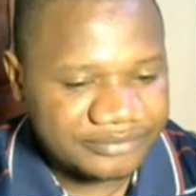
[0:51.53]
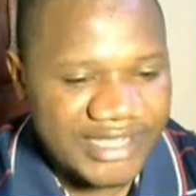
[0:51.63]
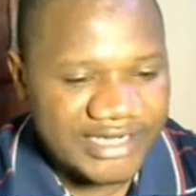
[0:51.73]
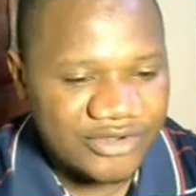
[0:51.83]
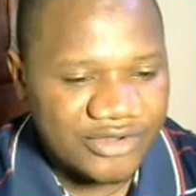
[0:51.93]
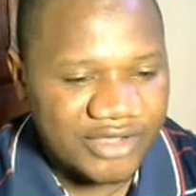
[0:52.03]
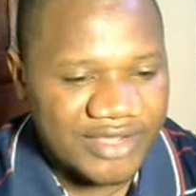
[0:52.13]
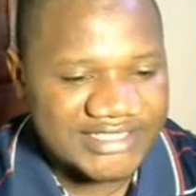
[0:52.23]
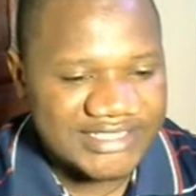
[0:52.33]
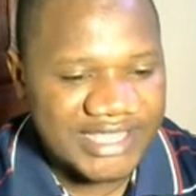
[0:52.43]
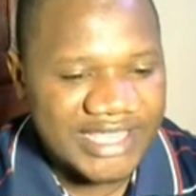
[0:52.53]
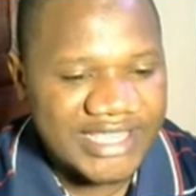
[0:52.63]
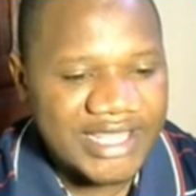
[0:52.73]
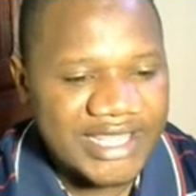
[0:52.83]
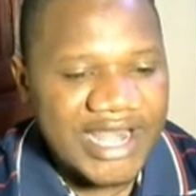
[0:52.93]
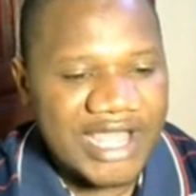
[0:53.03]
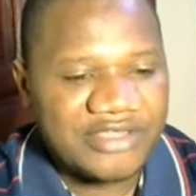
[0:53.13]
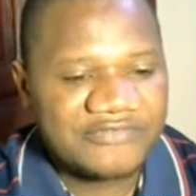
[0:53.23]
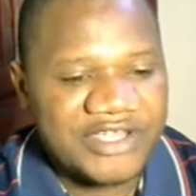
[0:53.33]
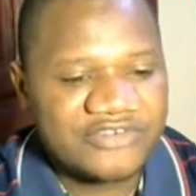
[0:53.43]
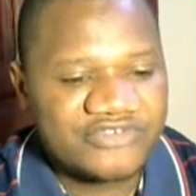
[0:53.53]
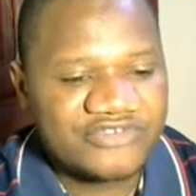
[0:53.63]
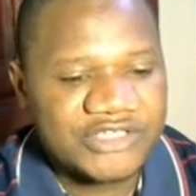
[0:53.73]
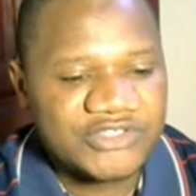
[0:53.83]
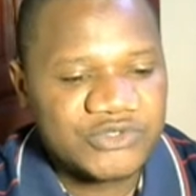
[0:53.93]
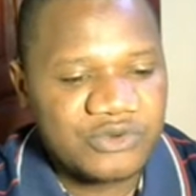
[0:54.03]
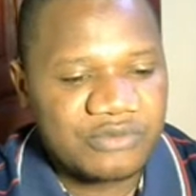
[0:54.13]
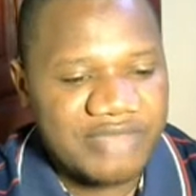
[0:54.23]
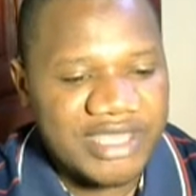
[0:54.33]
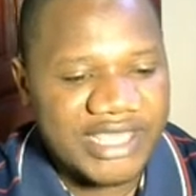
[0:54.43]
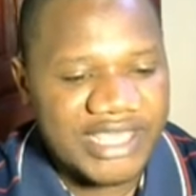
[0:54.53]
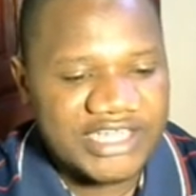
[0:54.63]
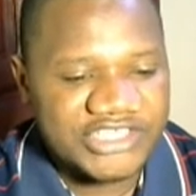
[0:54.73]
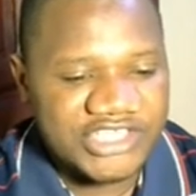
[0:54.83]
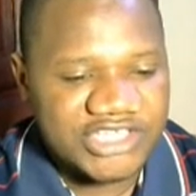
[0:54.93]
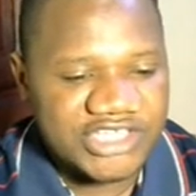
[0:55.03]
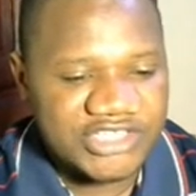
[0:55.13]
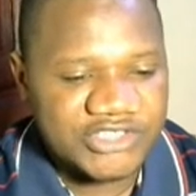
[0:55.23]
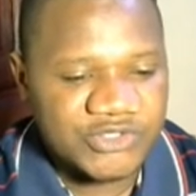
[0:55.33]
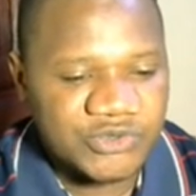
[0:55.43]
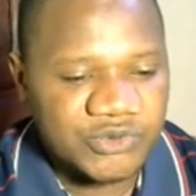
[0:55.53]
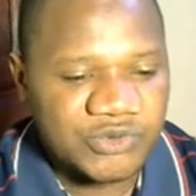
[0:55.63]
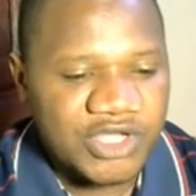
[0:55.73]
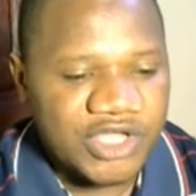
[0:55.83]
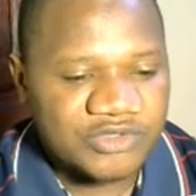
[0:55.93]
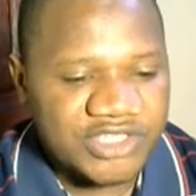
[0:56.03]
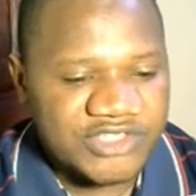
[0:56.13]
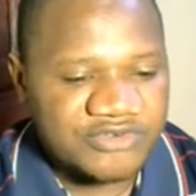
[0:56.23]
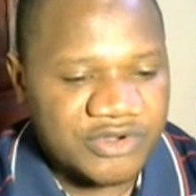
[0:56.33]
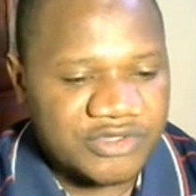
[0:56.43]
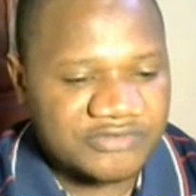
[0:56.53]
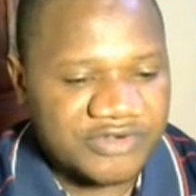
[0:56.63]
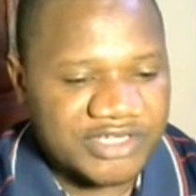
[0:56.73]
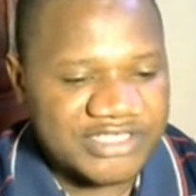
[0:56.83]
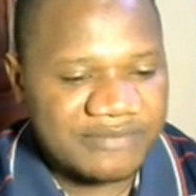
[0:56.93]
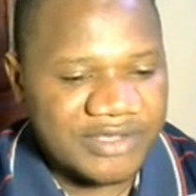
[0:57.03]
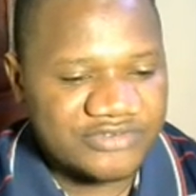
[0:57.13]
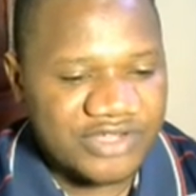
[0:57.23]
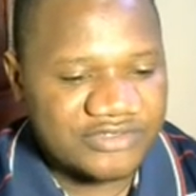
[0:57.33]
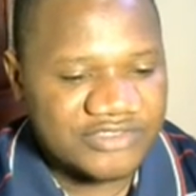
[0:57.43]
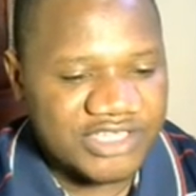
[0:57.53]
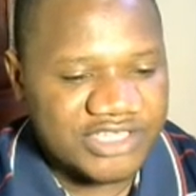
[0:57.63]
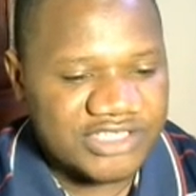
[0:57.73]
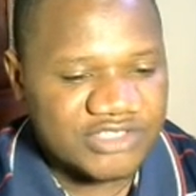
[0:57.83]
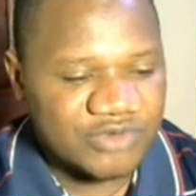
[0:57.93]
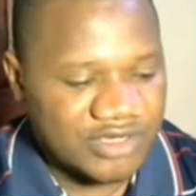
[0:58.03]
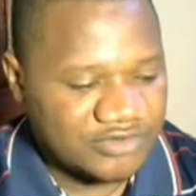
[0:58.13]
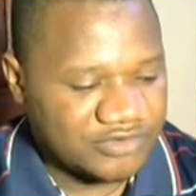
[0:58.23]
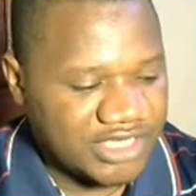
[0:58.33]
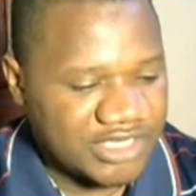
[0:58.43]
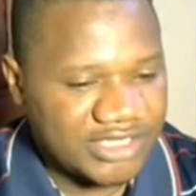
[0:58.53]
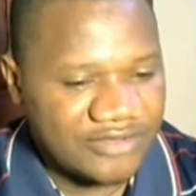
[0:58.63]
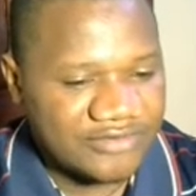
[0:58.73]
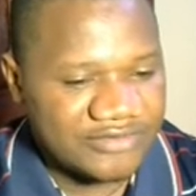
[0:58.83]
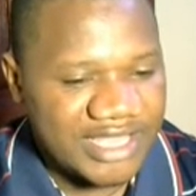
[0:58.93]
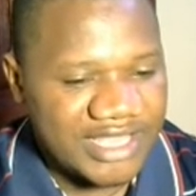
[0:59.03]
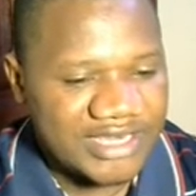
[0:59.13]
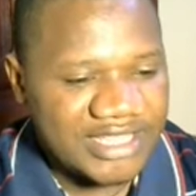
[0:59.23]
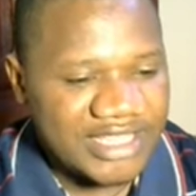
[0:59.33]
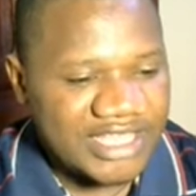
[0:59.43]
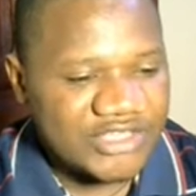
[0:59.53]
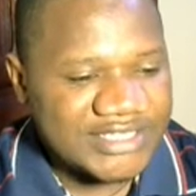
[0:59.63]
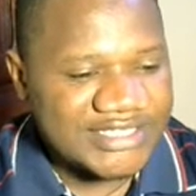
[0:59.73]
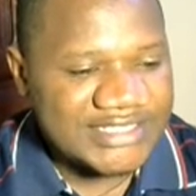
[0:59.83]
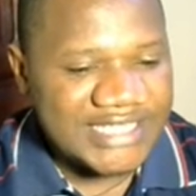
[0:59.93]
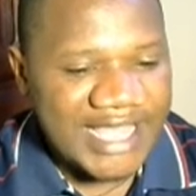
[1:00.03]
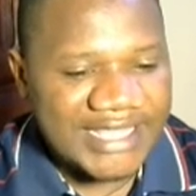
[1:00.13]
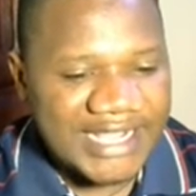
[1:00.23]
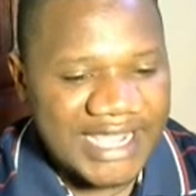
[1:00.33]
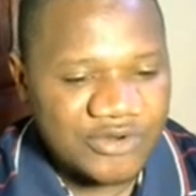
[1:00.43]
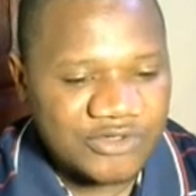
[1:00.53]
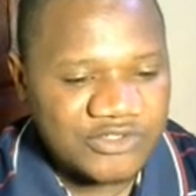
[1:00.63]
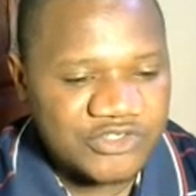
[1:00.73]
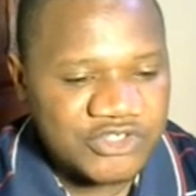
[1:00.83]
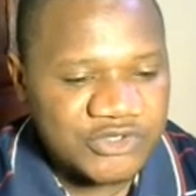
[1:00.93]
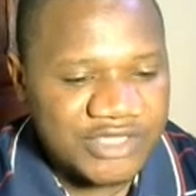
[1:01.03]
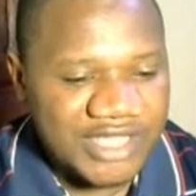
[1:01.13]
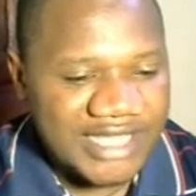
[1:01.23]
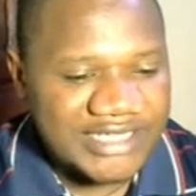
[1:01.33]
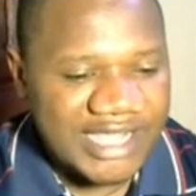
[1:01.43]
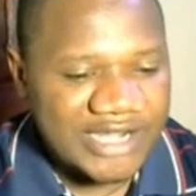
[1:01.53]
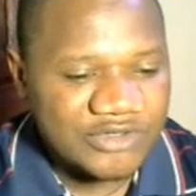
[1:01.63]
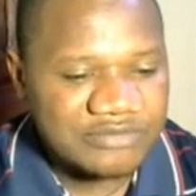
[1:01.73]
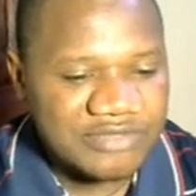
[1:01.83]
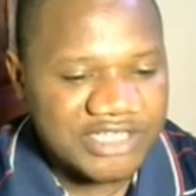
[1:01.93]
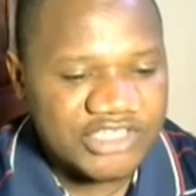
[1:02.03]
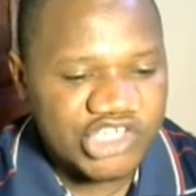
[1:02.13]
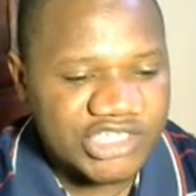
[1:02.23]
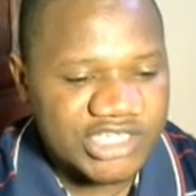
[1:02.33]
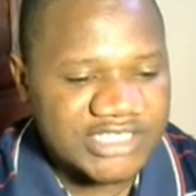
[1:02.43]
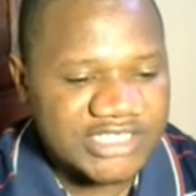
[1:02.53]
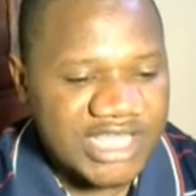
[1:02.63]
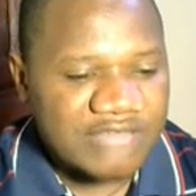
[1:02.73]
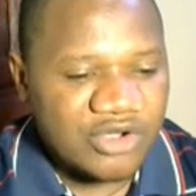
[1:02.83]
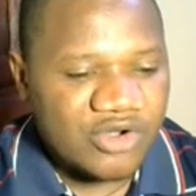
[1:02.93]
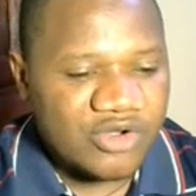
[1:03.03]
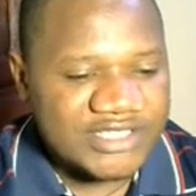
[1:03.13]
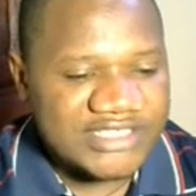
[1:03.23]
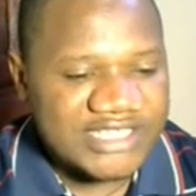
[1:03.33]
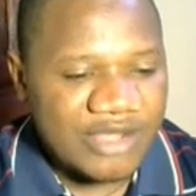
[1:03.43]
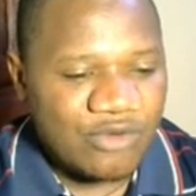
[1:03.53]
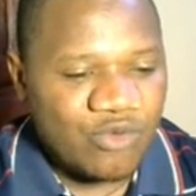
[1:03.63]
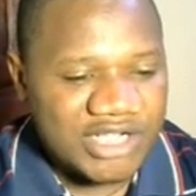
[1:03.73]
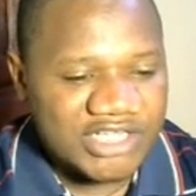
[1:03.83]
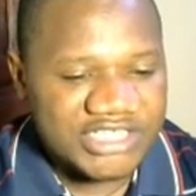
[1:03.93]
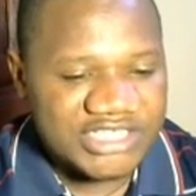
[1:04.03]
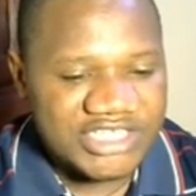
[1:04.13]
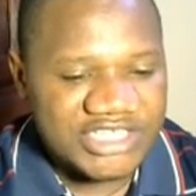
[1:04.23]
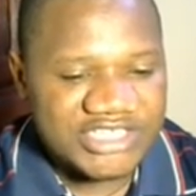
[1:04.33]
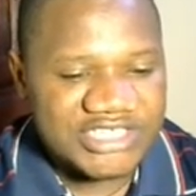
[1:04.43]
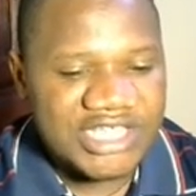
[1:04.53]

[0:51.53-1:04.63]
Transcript: I click OK once again. Now if I try to make any changes to these records, for example, I try to change this one to 10,000, you'll see I cannot do that. I cannot make changes because the worksheet is